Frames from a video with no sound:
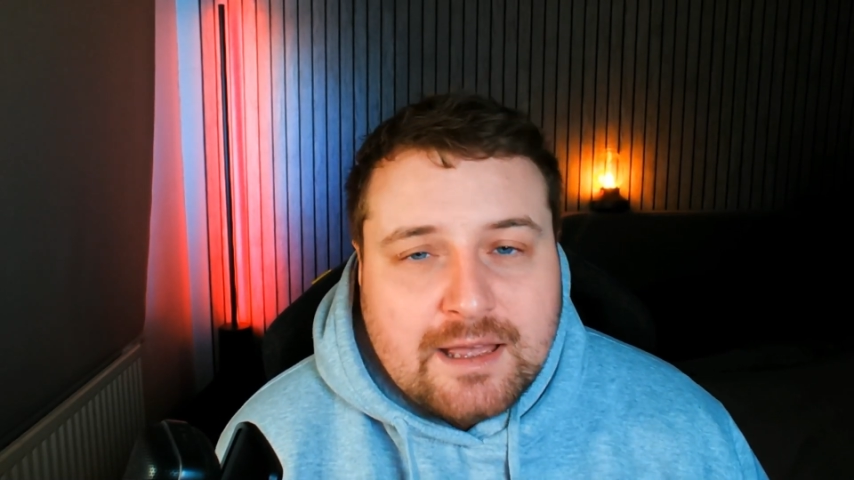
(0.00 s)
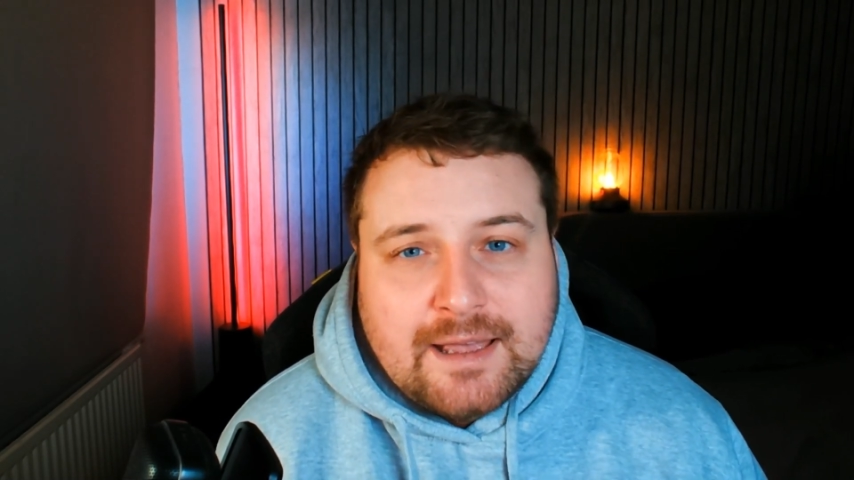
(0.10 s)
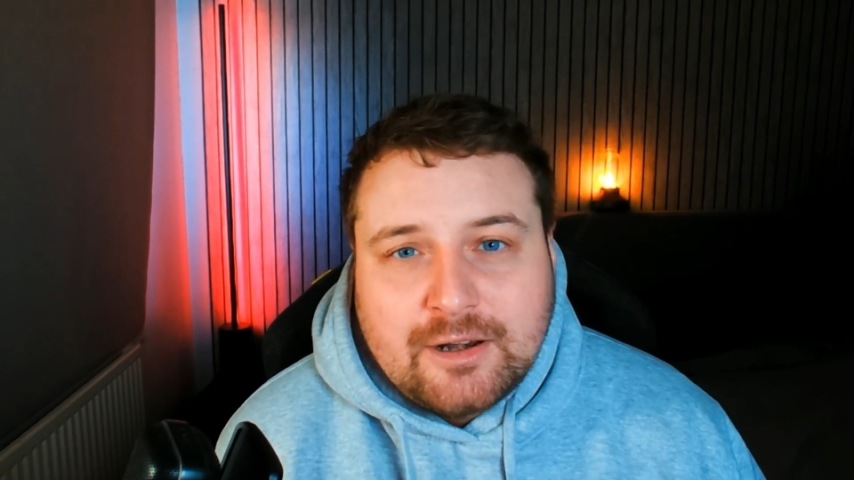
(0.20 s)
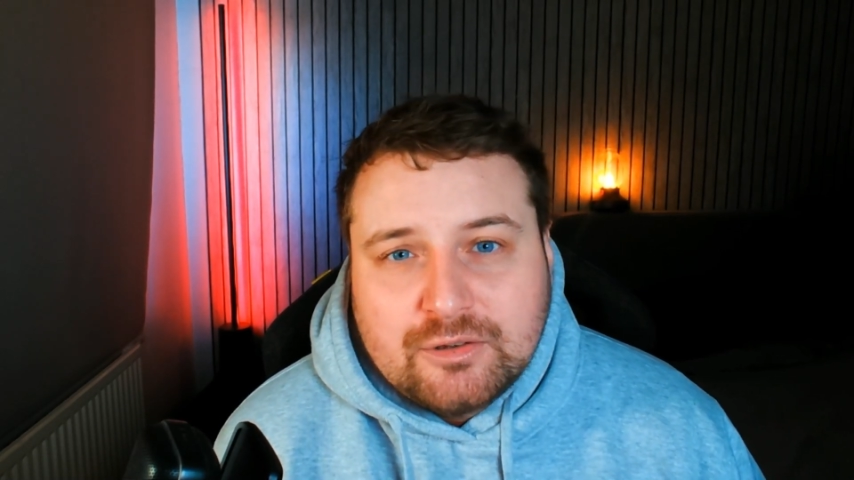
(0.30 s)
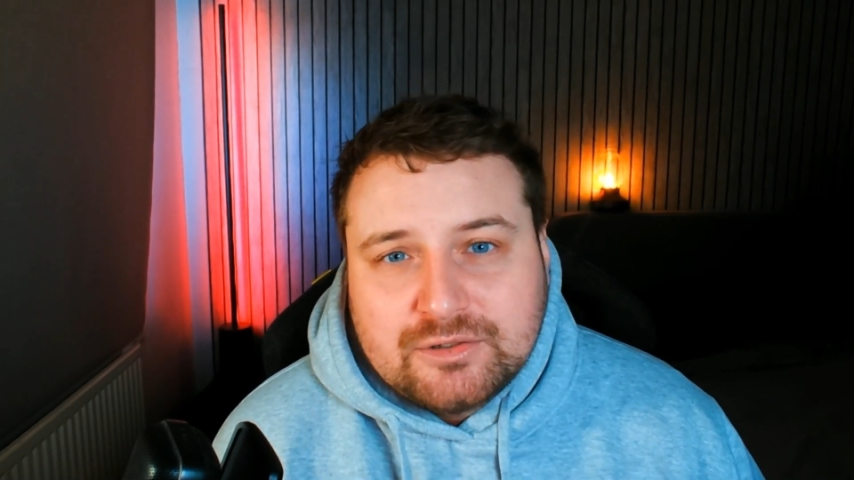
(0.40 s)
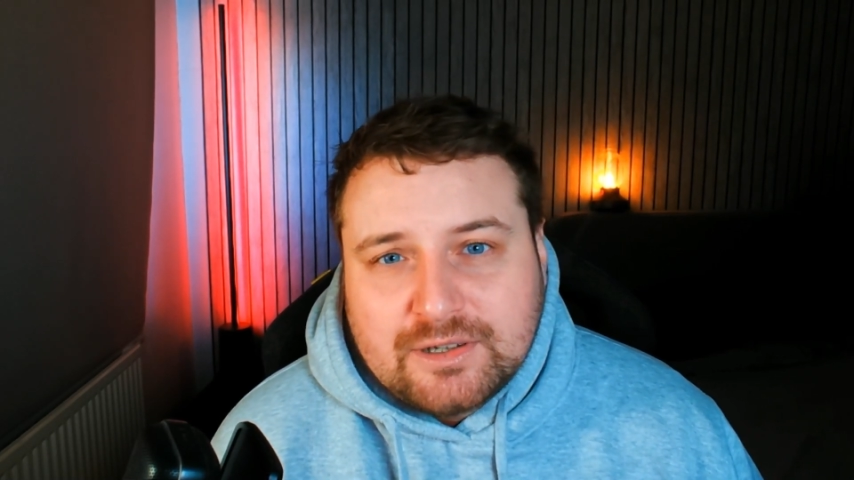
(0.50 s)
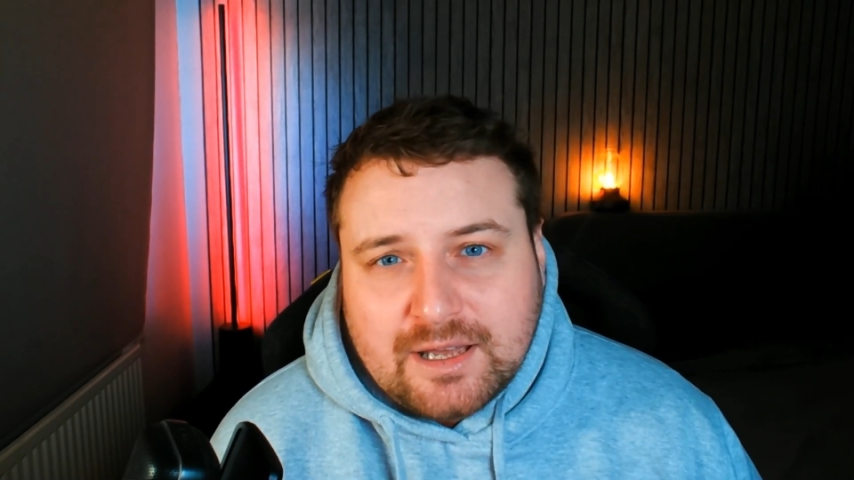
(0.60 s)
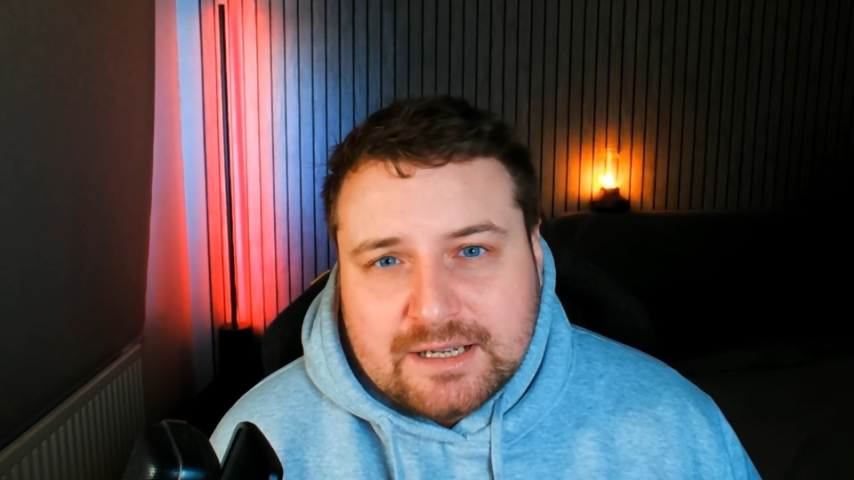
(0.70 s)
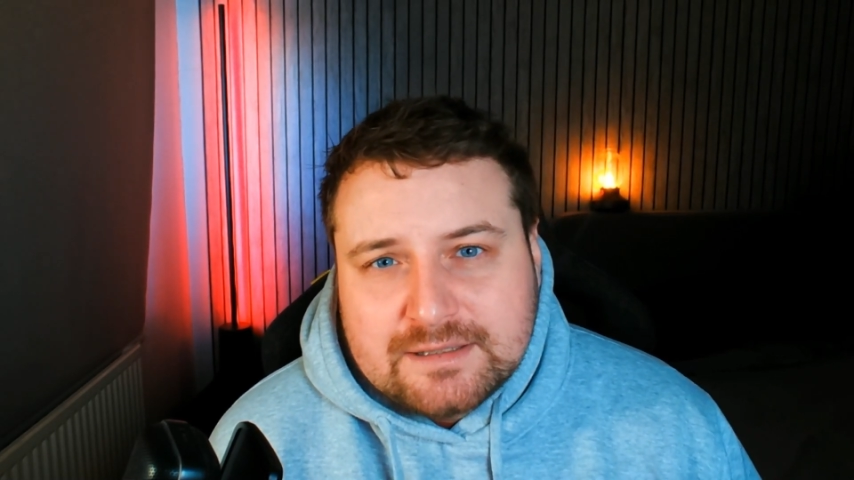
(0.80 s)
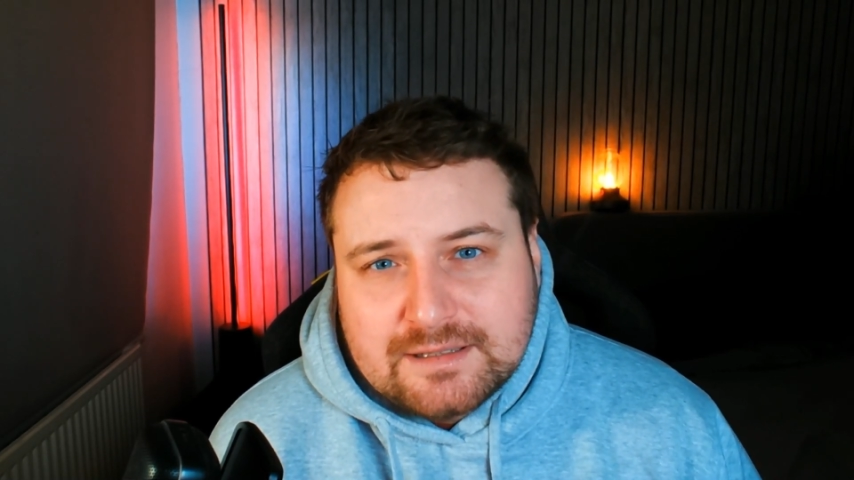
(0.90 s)
And also,
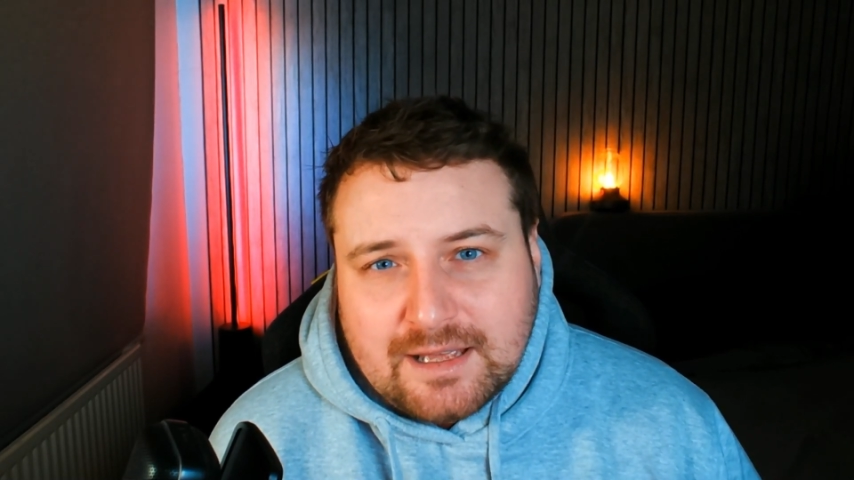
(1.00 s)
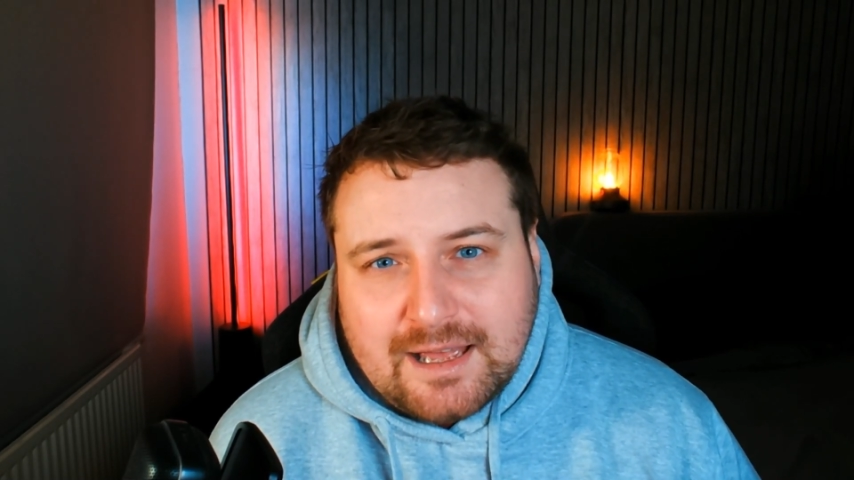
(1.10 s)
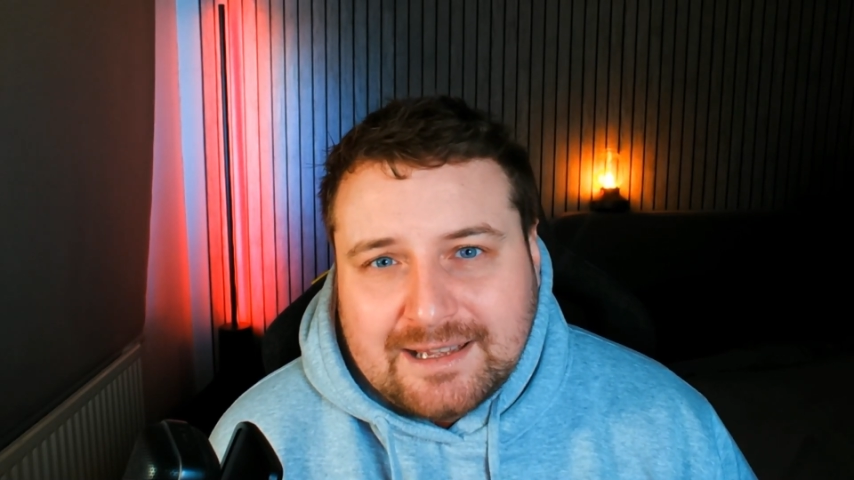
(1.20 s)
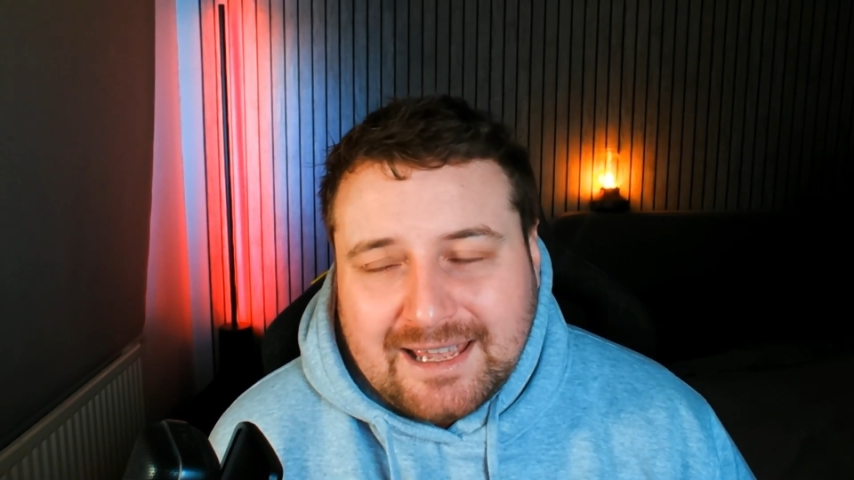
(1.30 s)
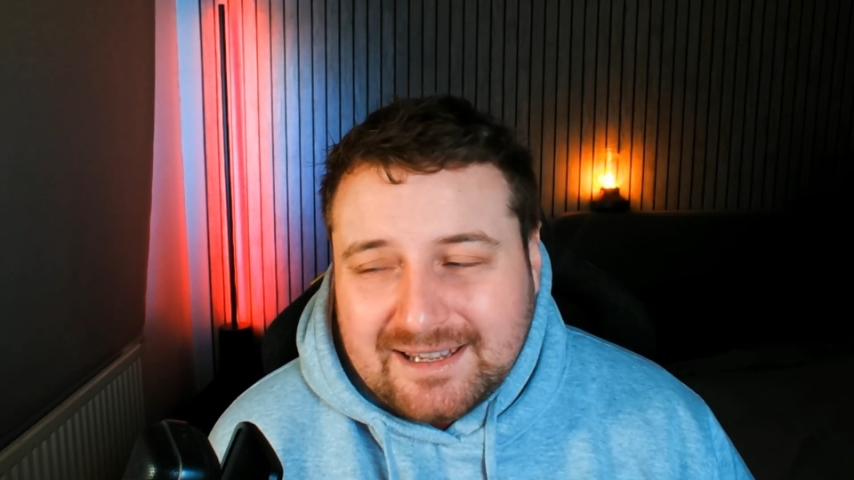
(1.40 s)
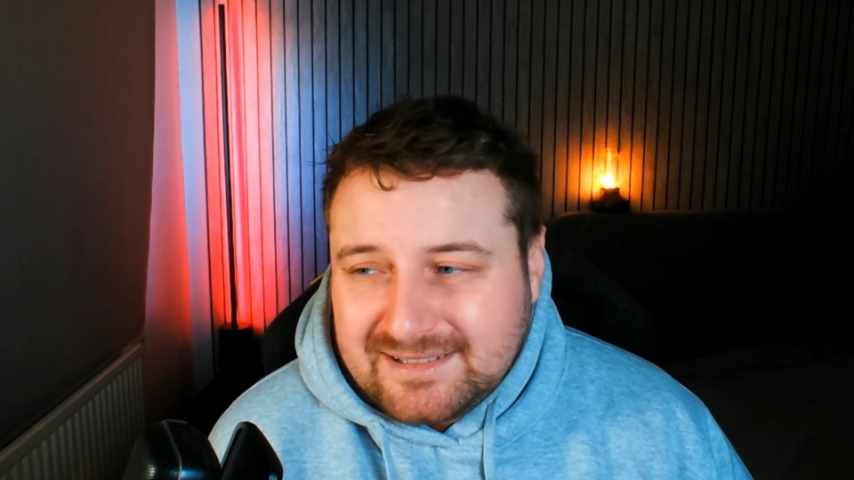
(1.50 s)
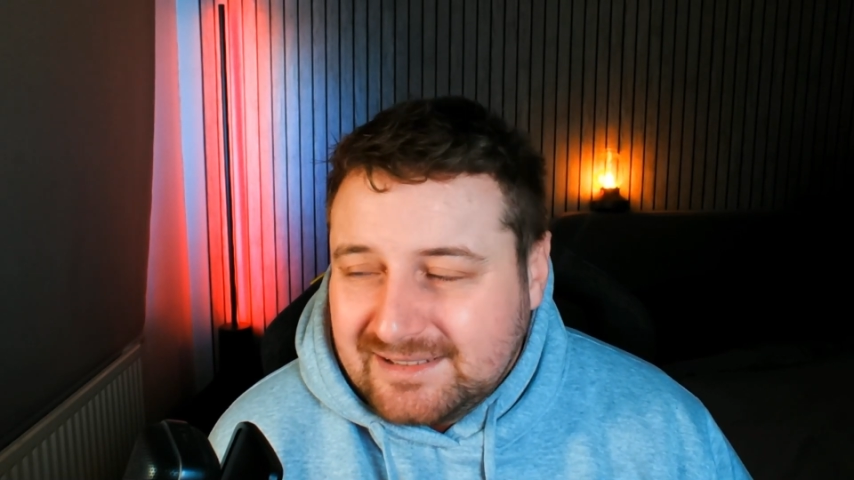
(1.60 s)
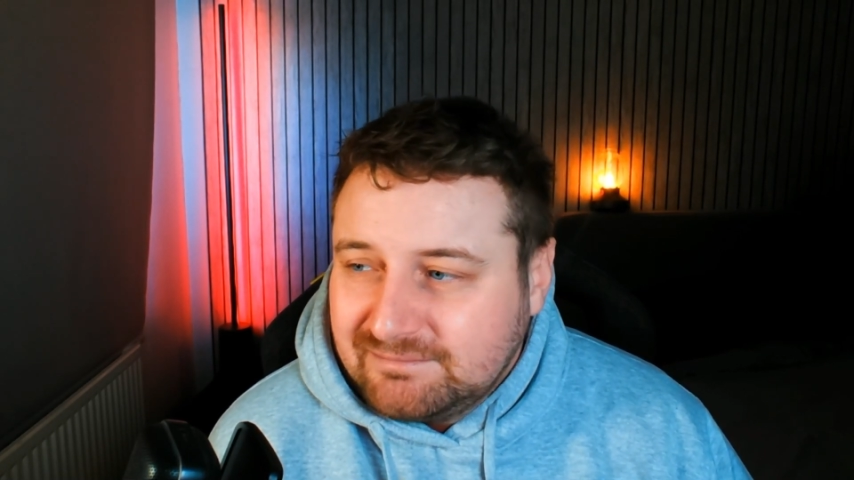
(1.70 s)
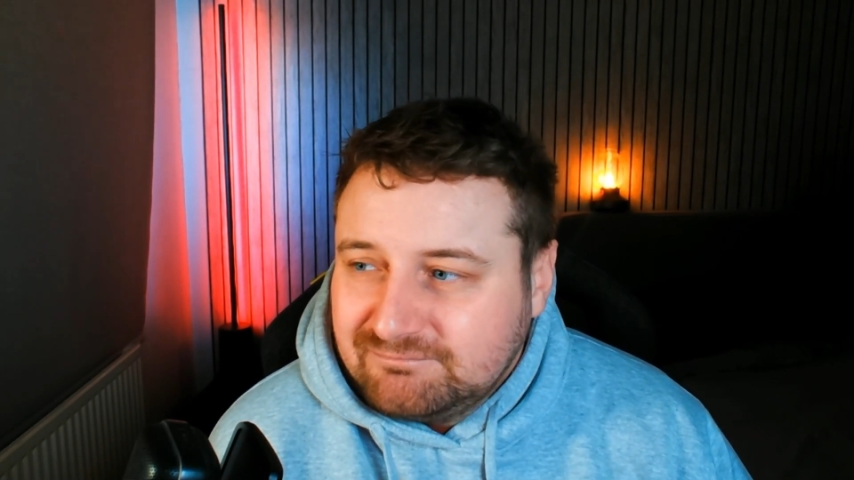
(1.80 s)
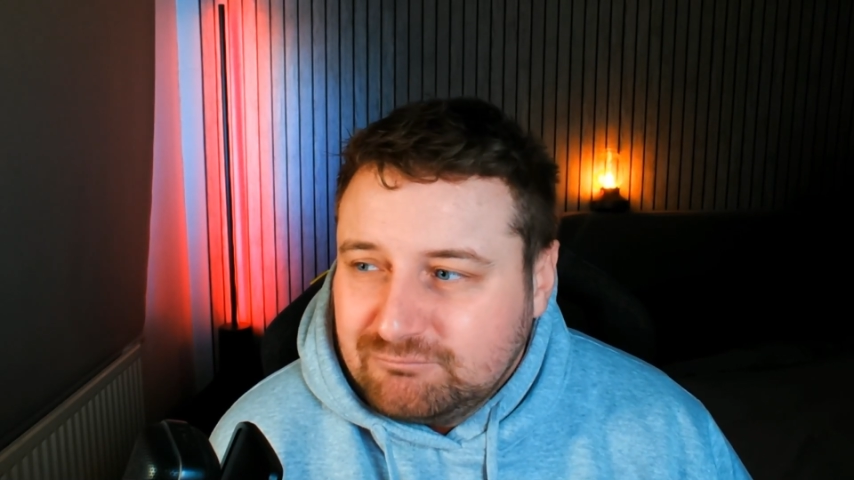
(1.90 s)
guys, I guess